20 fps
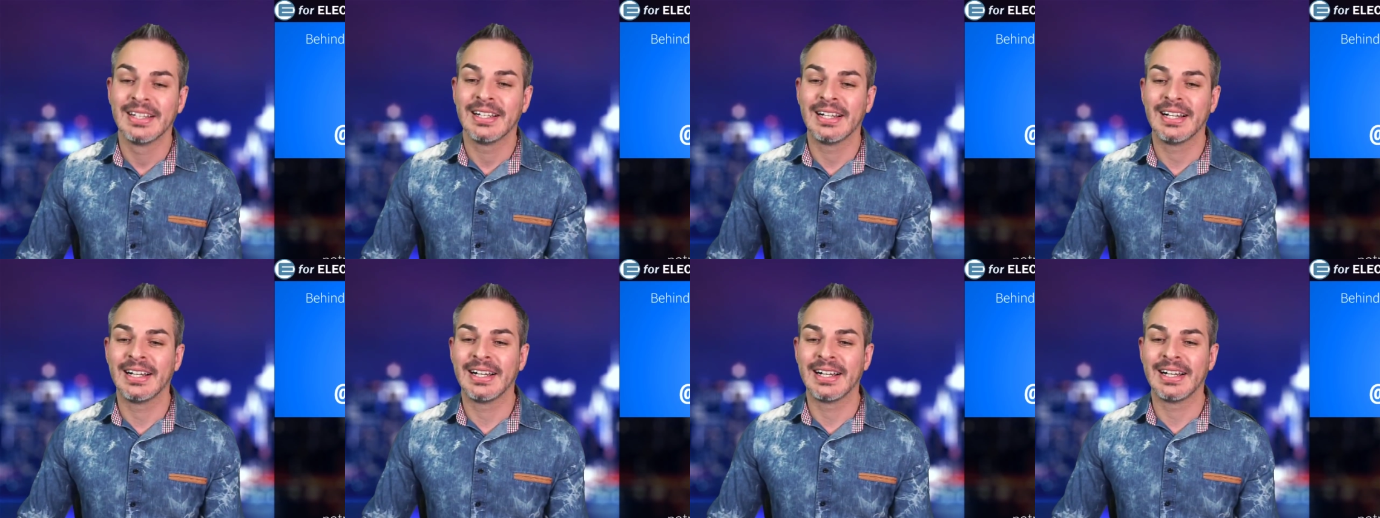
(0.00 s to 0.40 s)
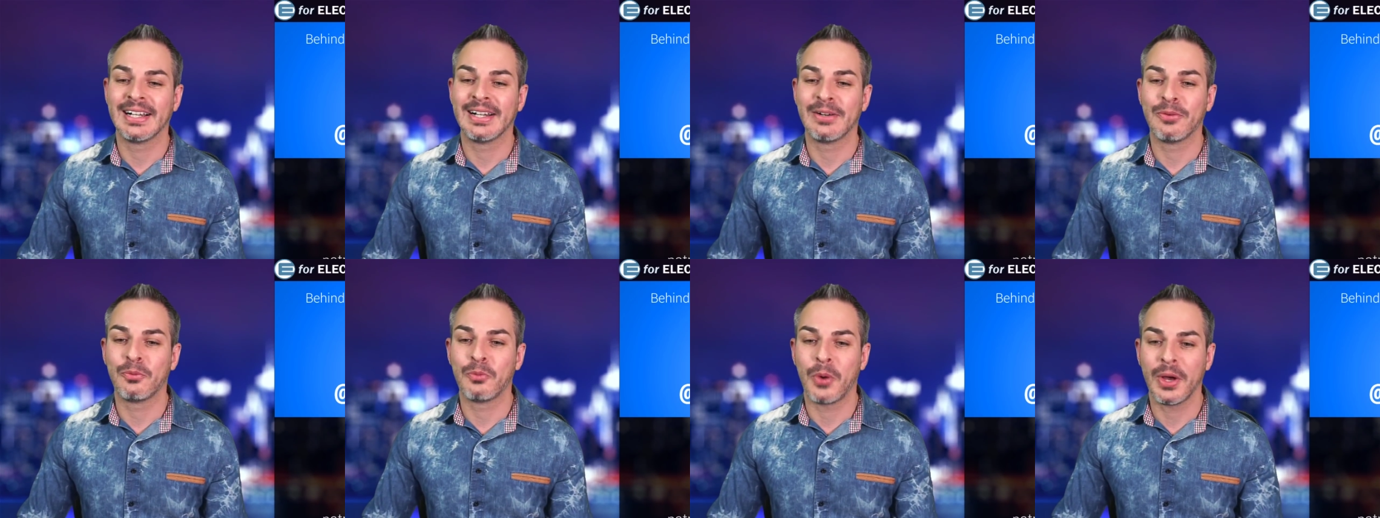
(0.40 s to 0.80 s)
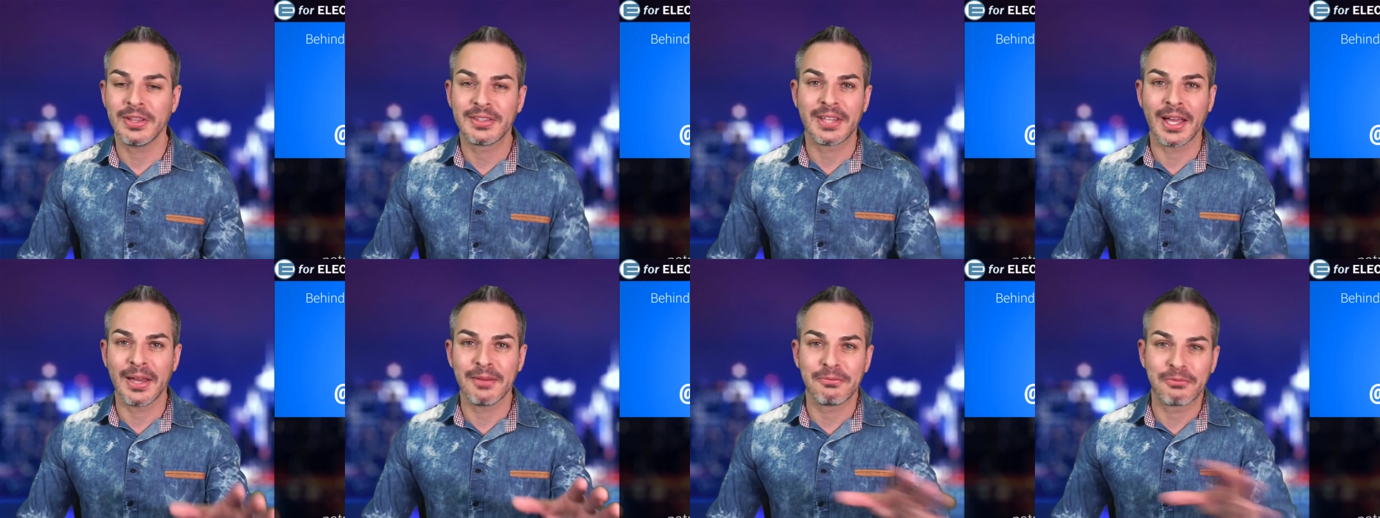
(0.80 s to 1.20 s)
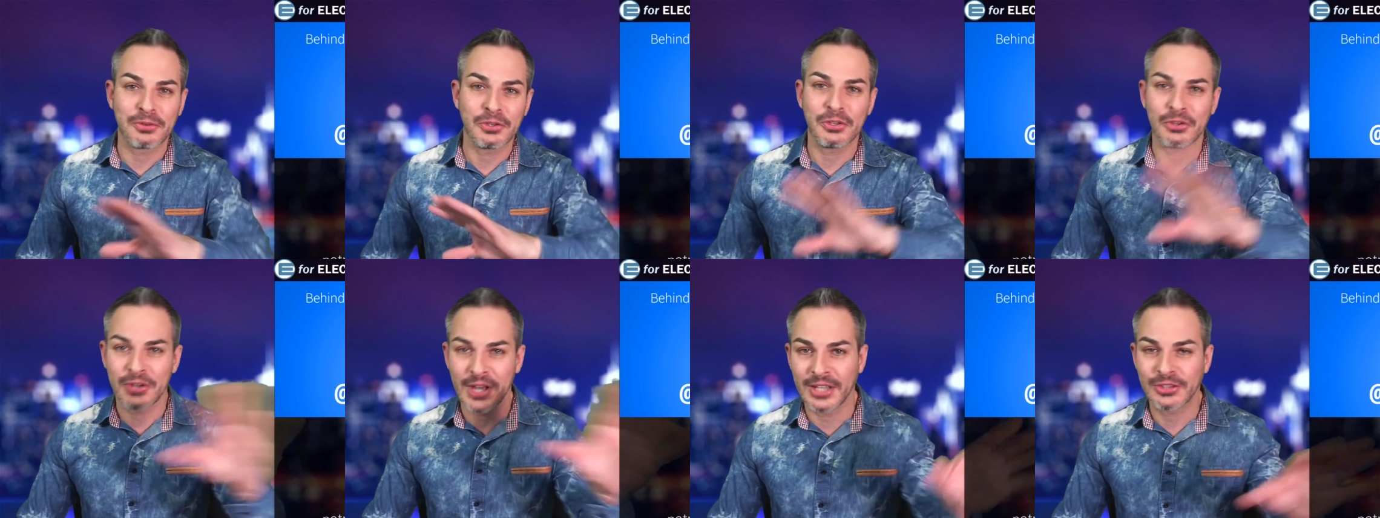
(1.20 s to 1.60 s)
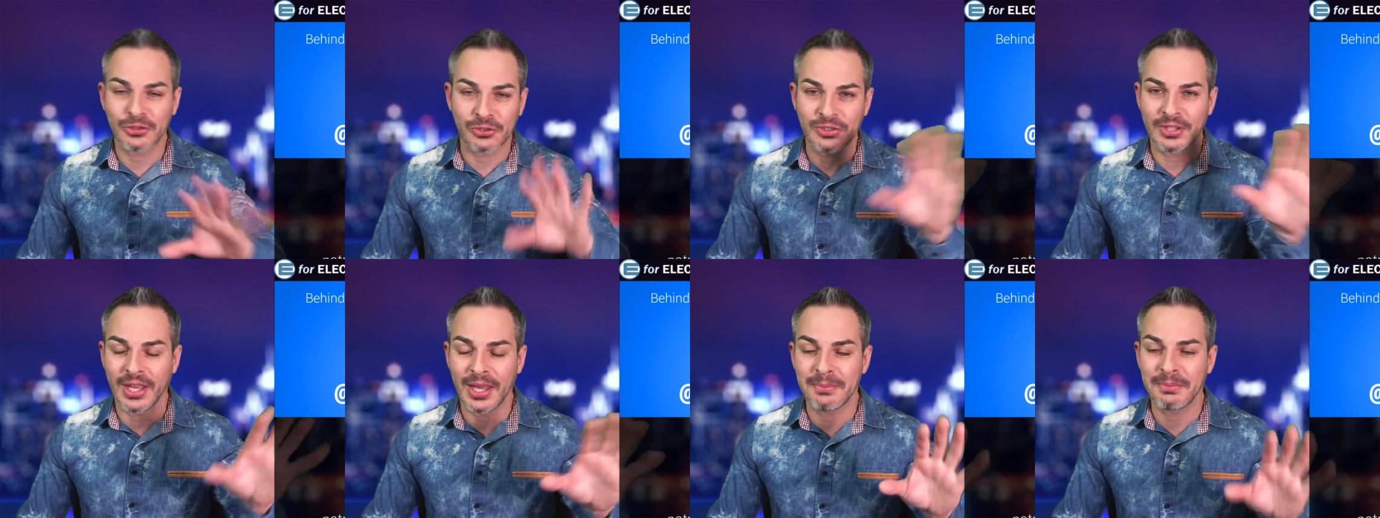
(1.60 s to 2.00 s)
One time for you guys to
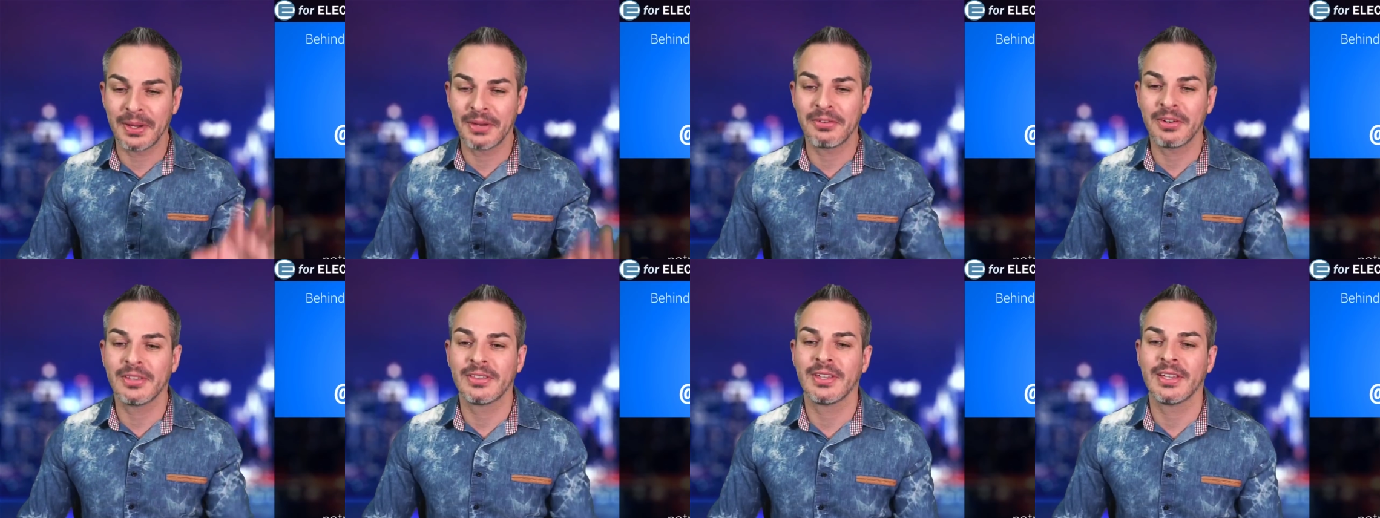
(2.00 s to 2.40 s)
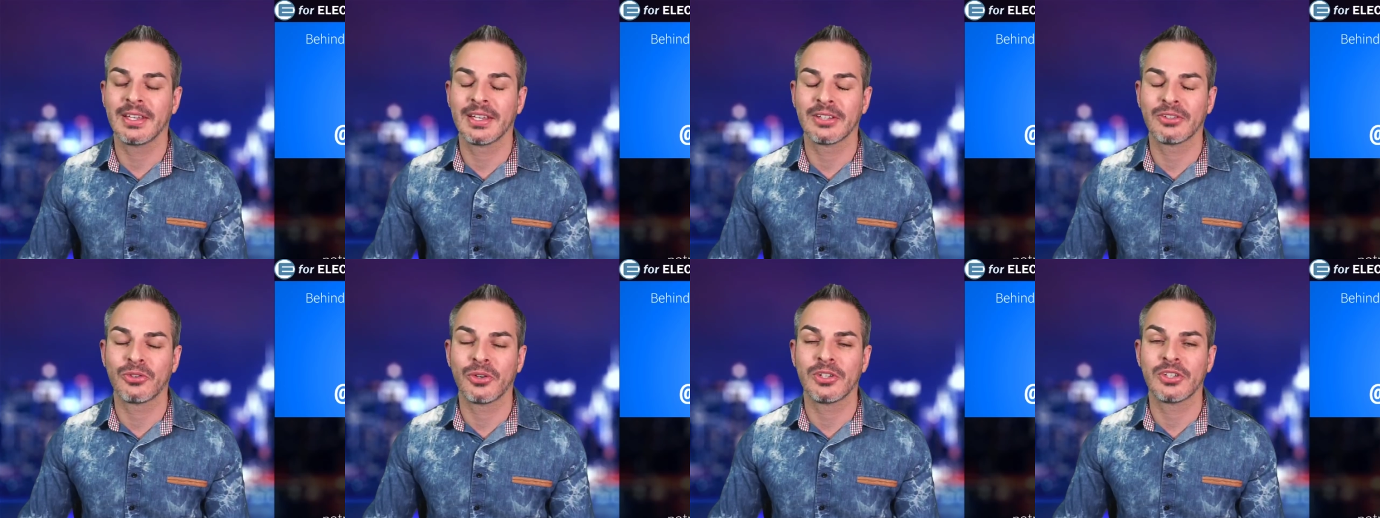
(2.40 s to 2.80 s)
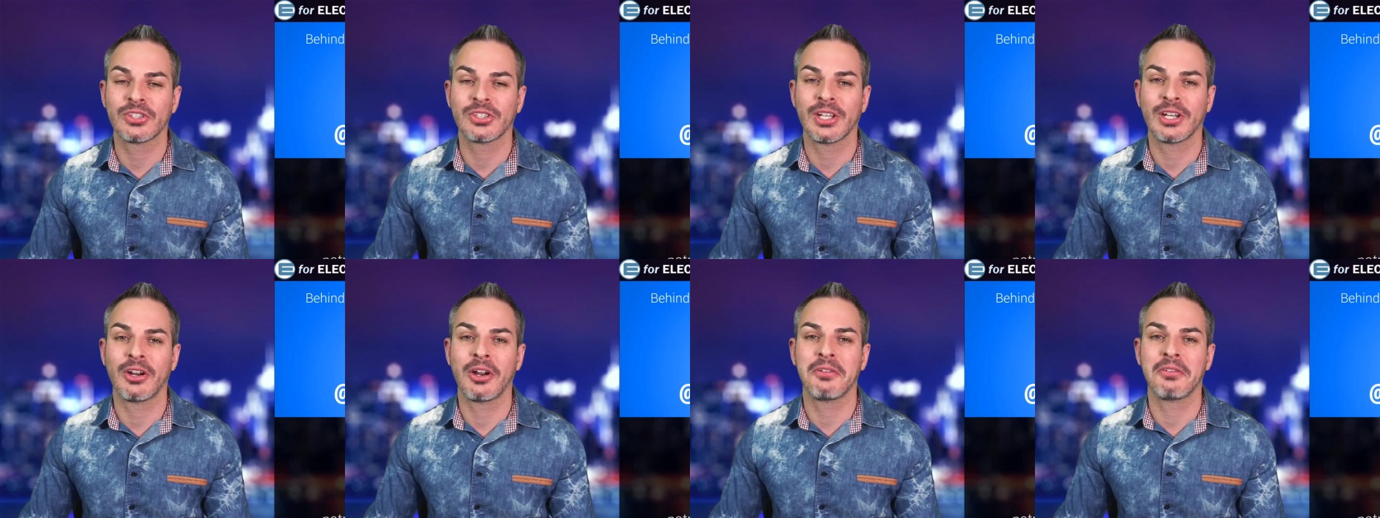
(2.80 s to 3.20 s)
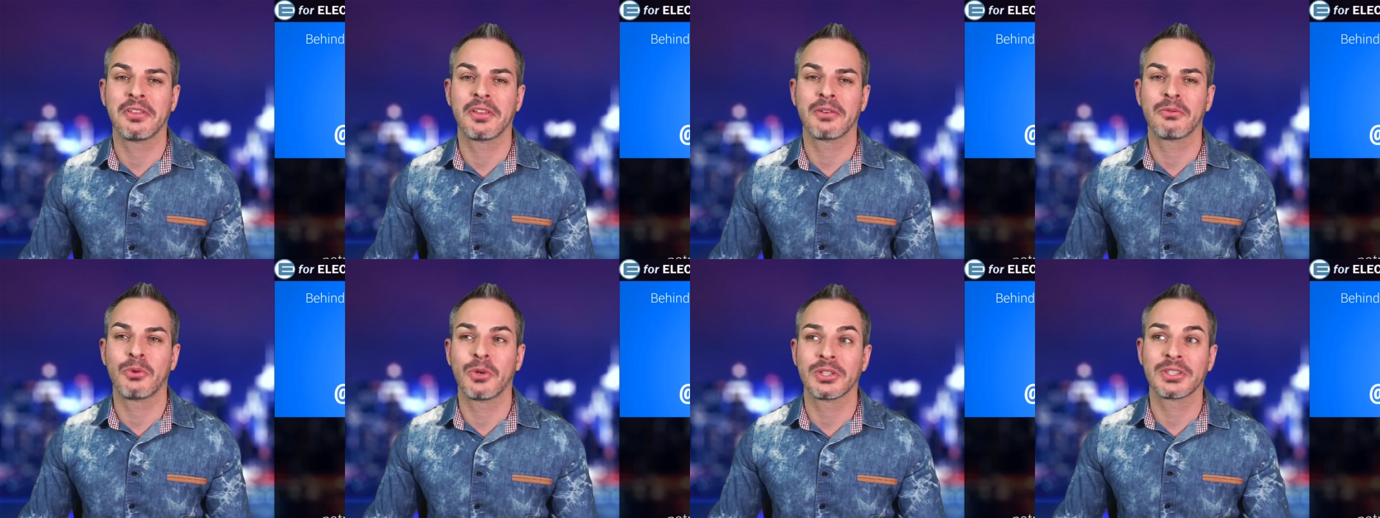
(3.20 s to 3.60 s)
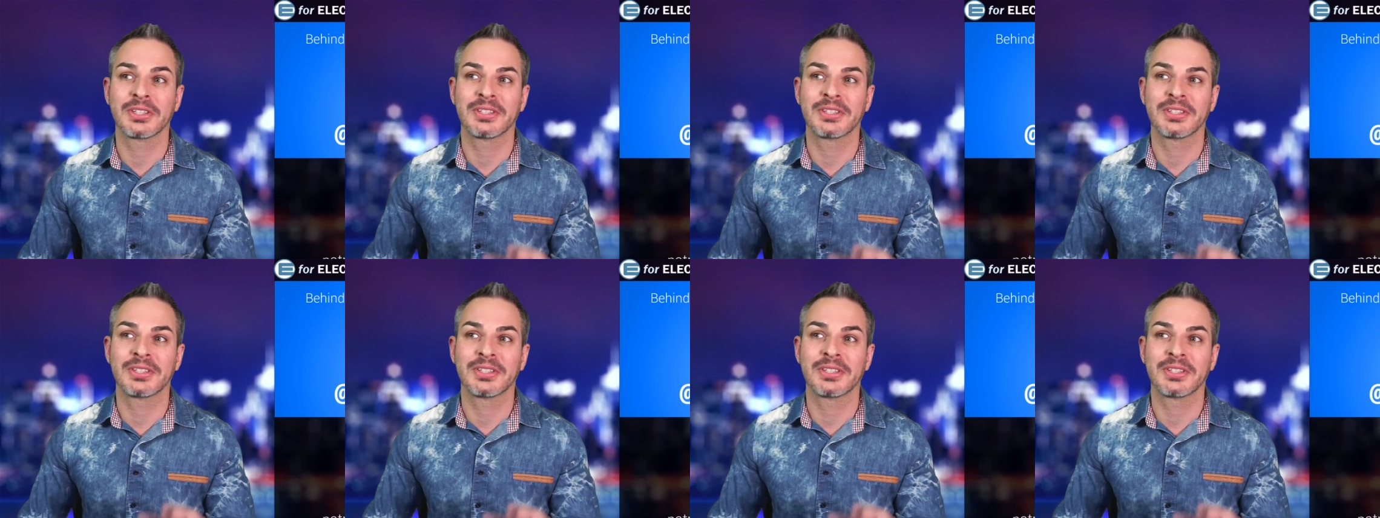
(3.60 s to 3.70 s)
tape everything and to understand how everything works.